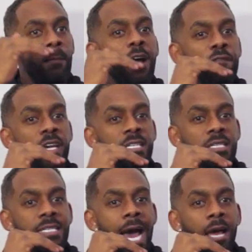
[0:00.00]
But my thing
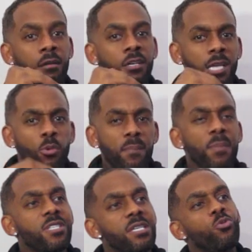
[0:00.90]
is that, because I wanted
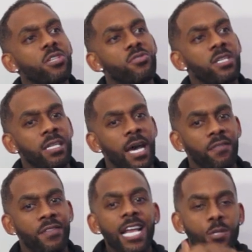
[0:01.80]
people to also see
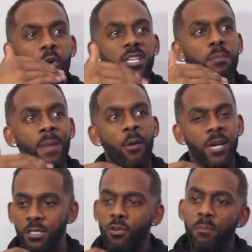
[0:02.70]
that that's what it's
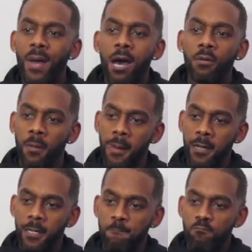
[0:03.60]
about. It's not about
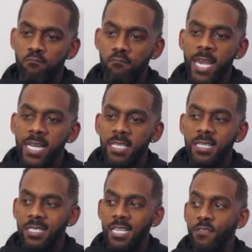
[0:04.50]
making it
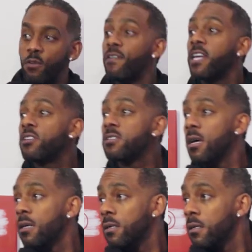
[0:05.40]
successful. Thank you, sir.